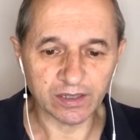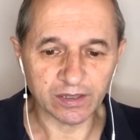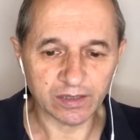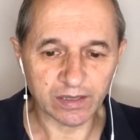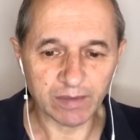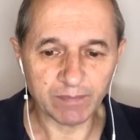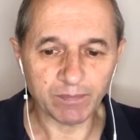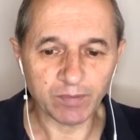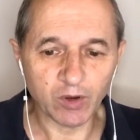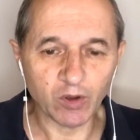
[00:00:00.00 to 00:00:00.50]

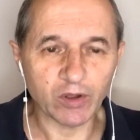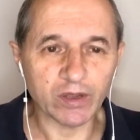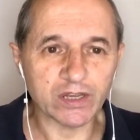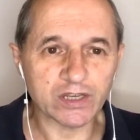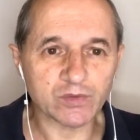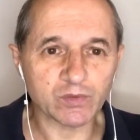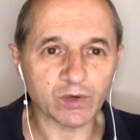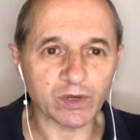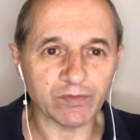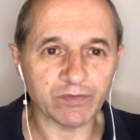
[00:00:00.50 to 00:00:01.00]
employers
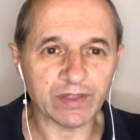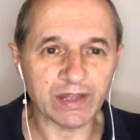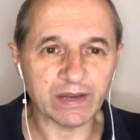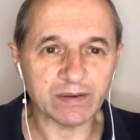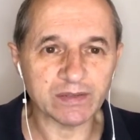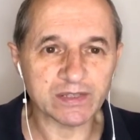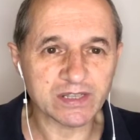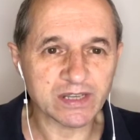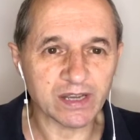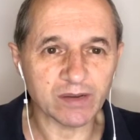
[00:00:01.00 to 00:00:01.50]
would have
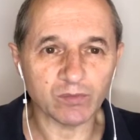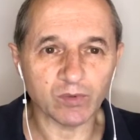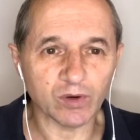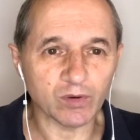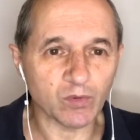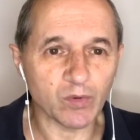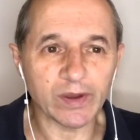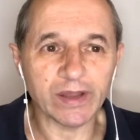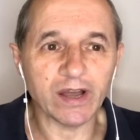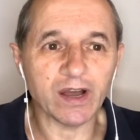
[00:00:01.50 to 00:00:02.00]
then said, well,
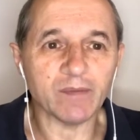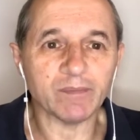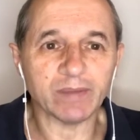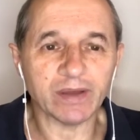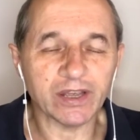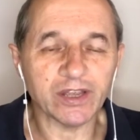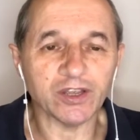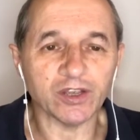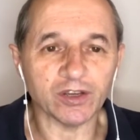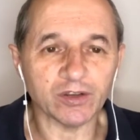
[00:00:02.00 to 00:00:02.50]
we can't
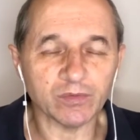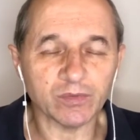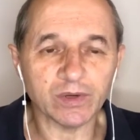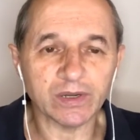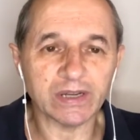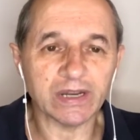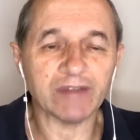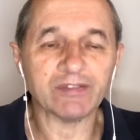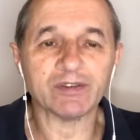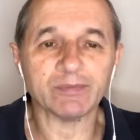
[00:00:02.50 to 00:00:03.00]
pay you, we're
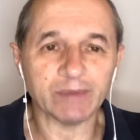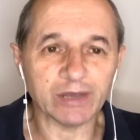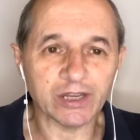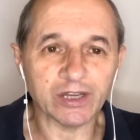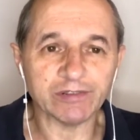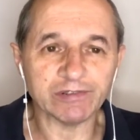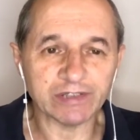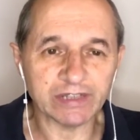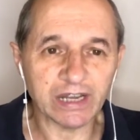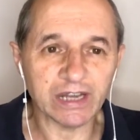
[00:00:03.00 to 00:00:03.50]
going to have to make you
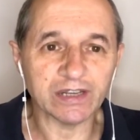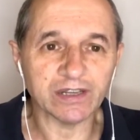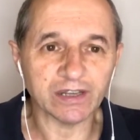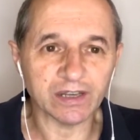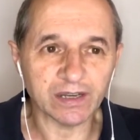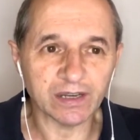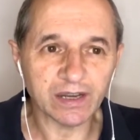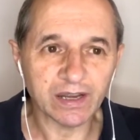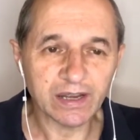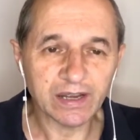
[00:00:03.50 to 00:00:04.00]

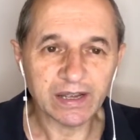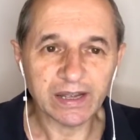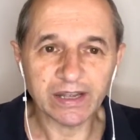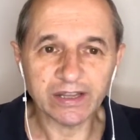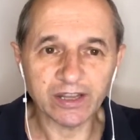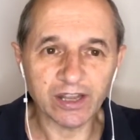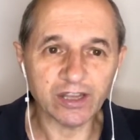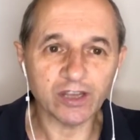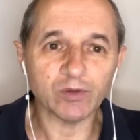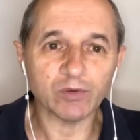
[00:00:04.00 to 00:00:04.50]
redundant, and
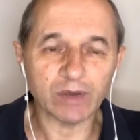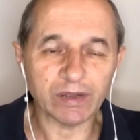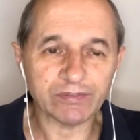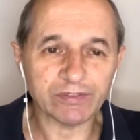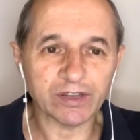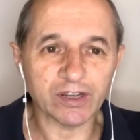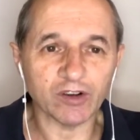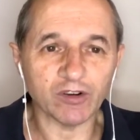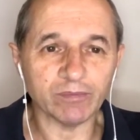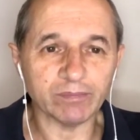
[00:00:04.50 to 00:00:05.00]
then you will have to
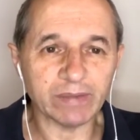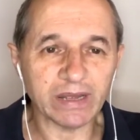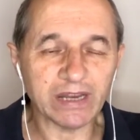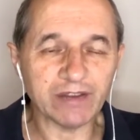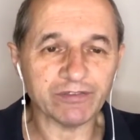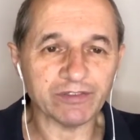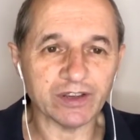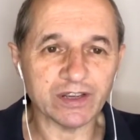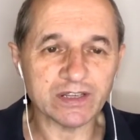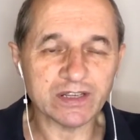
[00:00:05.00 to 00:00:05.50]
go on
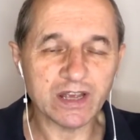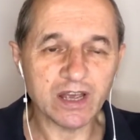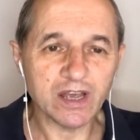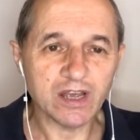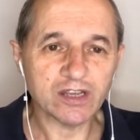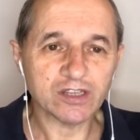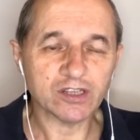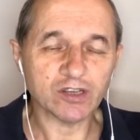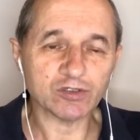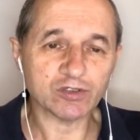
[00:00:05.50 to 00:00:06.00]
benefits.
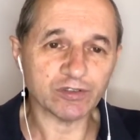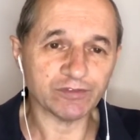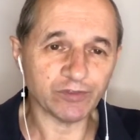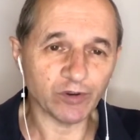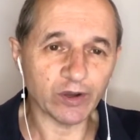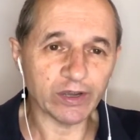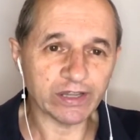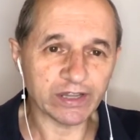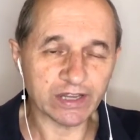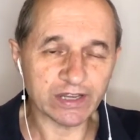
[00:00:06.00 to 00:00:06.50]
So to
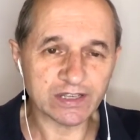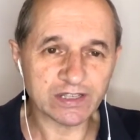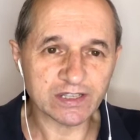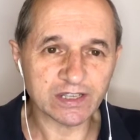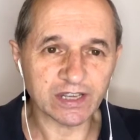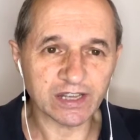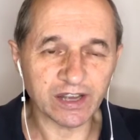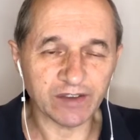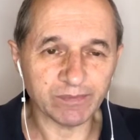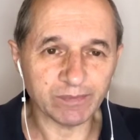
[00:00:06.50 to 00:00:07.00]
avoid this, the
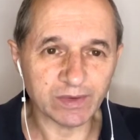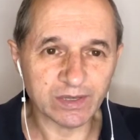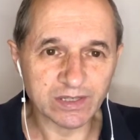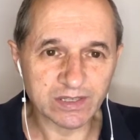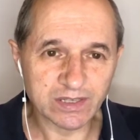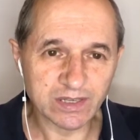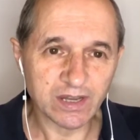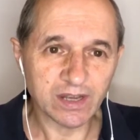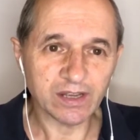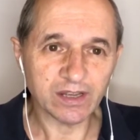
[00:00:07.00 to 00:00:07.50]

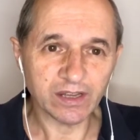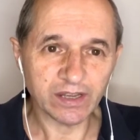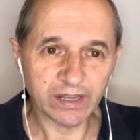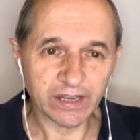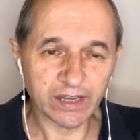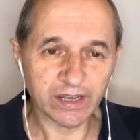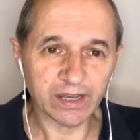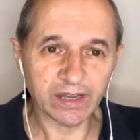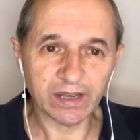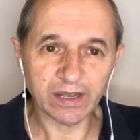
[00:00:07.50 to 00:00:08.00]
governments
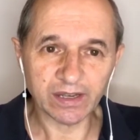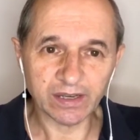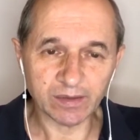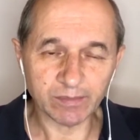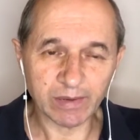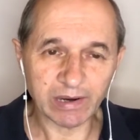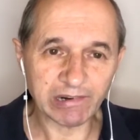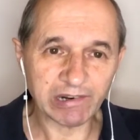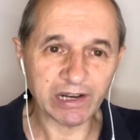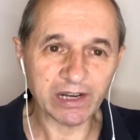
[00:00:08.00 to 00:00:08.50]
here in
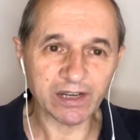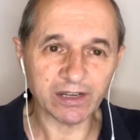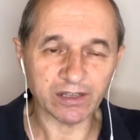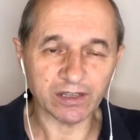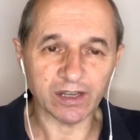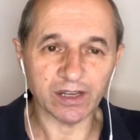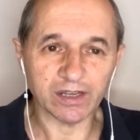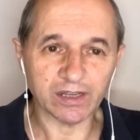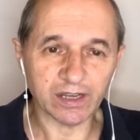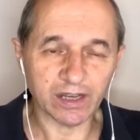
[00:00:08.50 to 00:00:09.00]
America
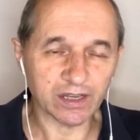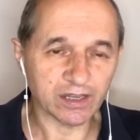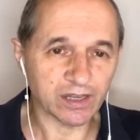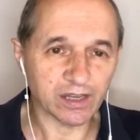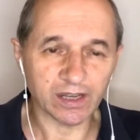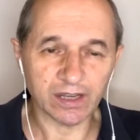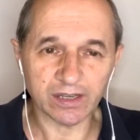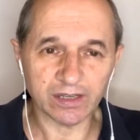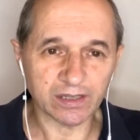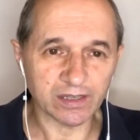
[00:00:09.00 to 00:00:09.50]

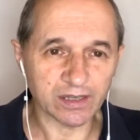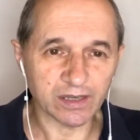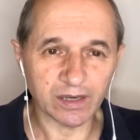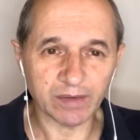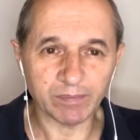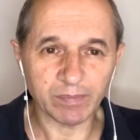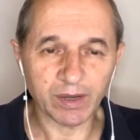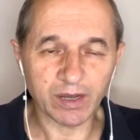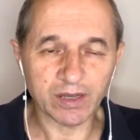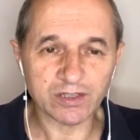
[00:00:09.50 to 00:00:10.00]
and in
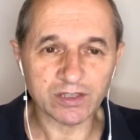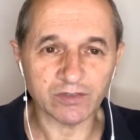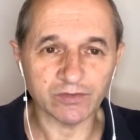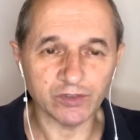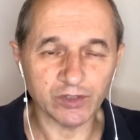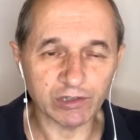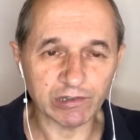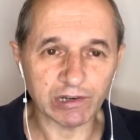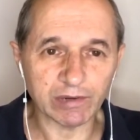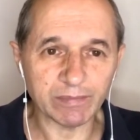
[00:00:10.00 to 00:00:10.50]
parts of
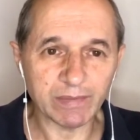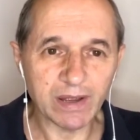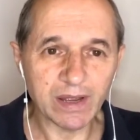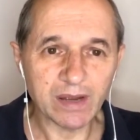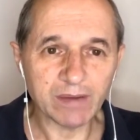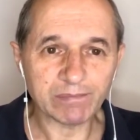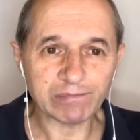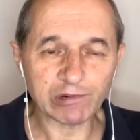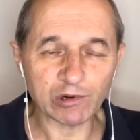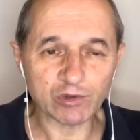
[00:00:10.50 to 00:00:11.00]
Europe
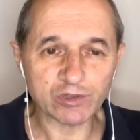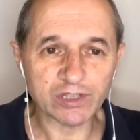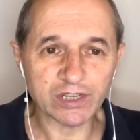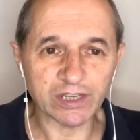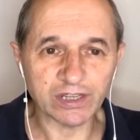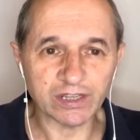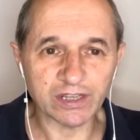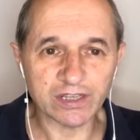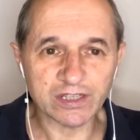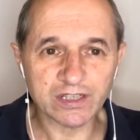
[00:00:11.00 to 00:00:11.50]
brought
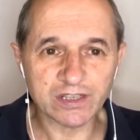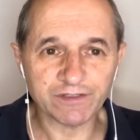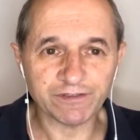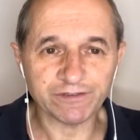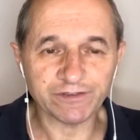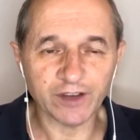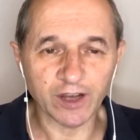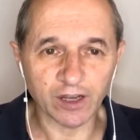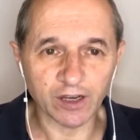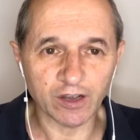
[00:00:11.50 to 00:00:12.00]
in this
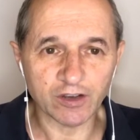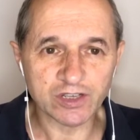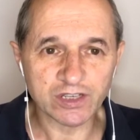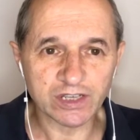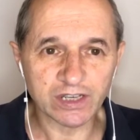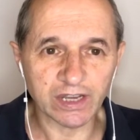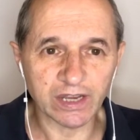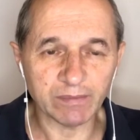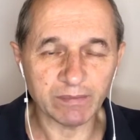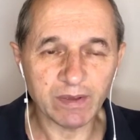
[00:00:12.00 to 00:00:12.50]
furlough
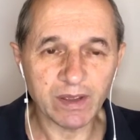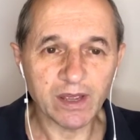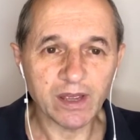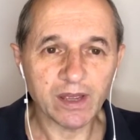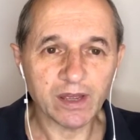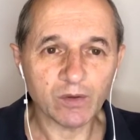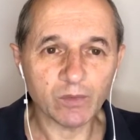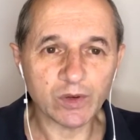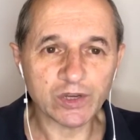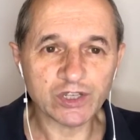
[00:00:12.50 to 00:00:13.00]
scheme,
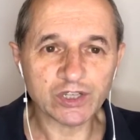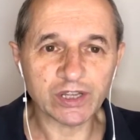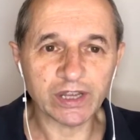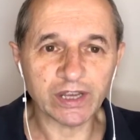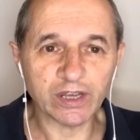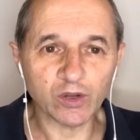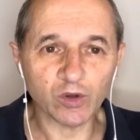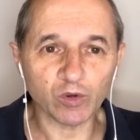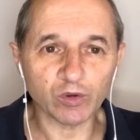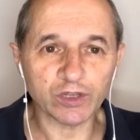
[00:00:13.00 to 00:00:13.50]
which they
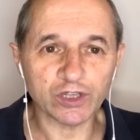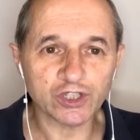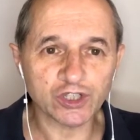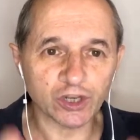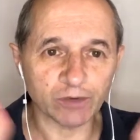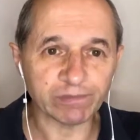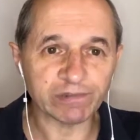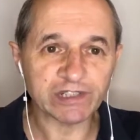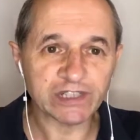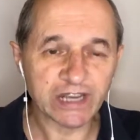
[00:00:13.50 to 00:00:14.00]
call the
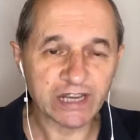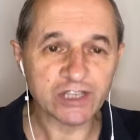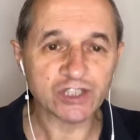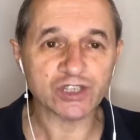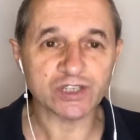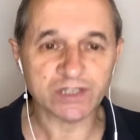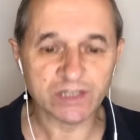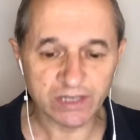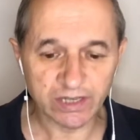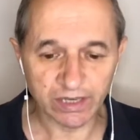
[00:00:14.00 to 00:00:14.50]
job
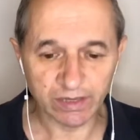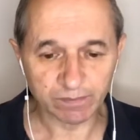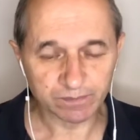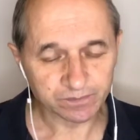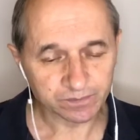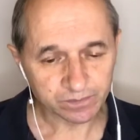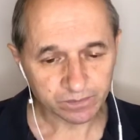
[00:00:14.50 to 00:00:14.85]
retention scheme.